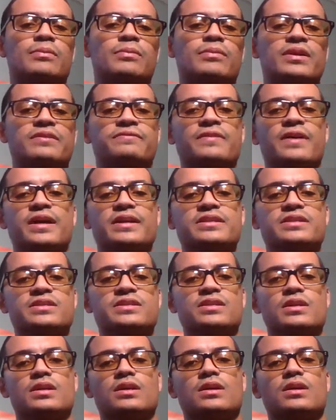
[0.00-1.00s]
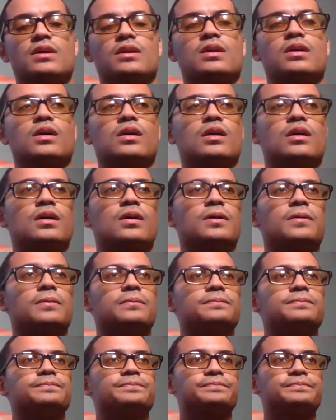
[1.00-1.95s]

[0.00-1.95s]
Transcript: Rank fights. Um,